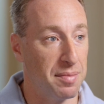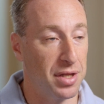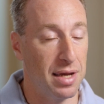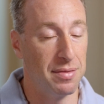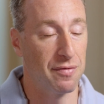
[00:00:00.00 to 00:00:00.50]

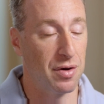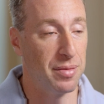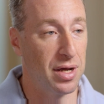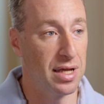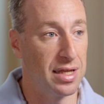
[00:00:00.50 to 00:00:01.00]
blamed
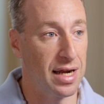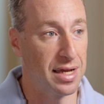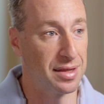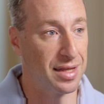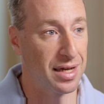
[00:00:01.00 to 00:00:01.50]
everybody that I
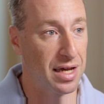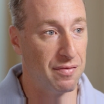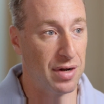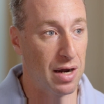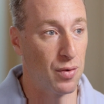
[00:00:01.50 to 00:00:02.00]
could think
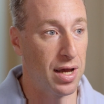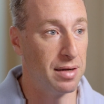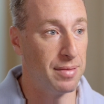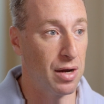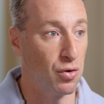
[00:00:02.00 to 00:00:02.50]
of, and I
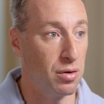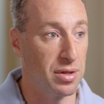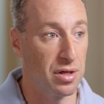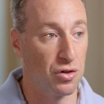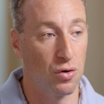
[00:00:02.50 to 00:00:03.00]
ran to my room
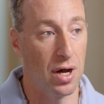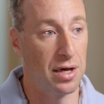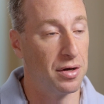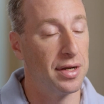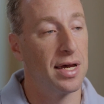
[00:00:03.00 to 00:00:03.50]
and just
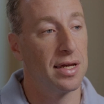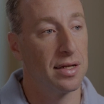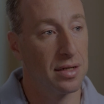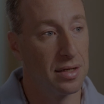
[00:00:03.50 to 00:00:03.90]
cried all night.